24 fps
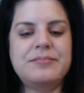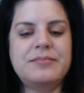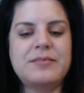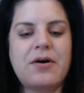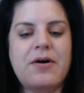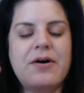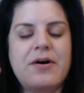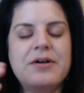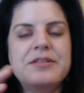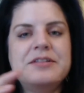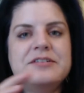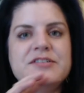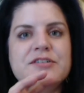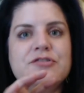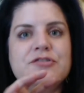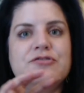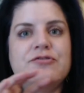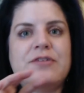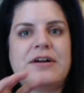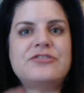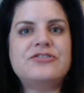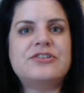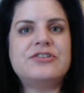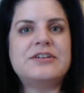all this
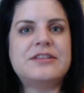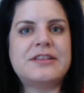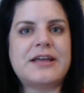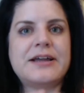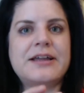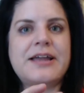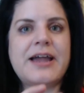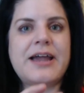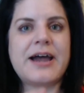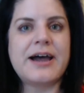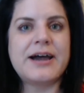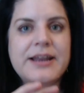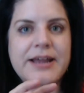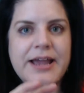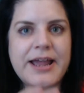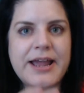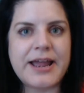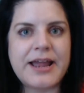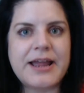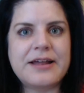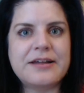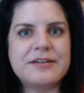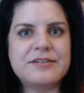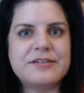aggression that cat
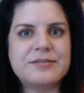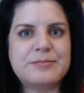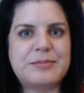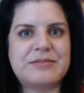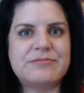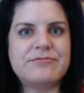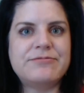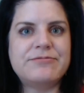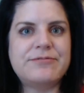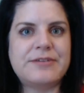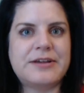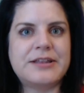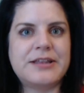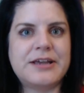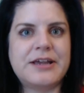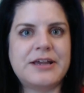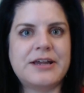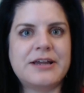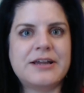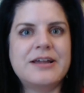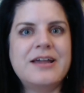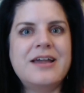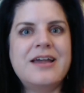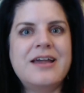A has been
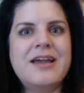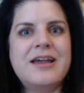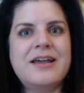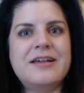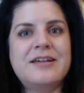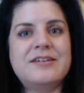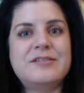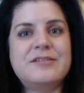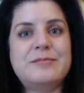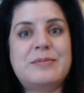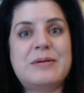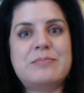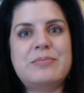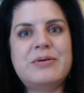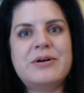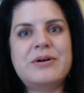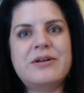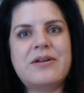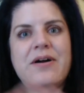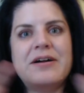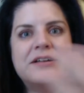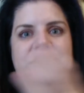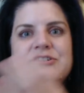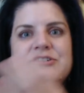feeling has been
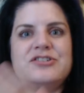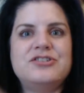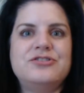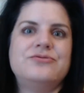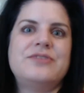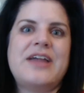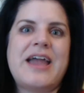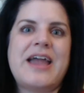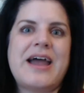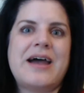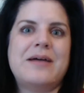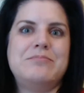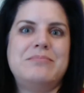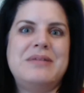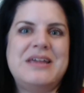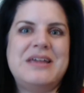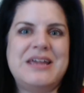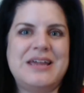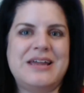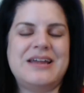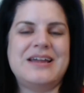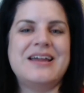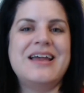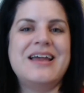put onto cat
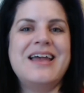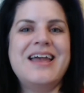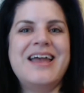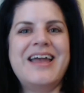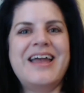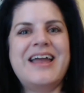B,